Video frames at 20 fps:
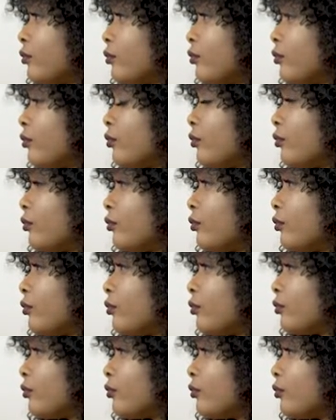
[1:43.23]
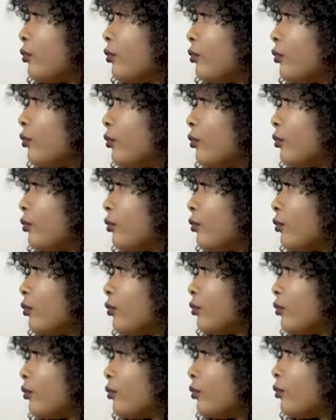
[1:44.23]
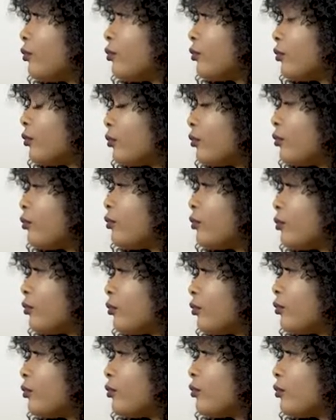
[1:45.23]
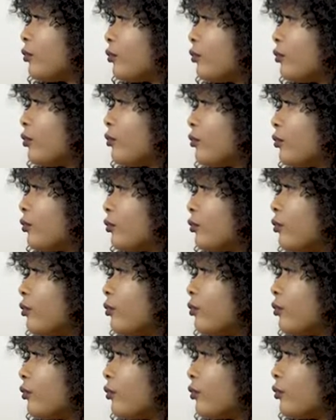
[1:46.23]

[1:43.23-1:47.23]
[no speech]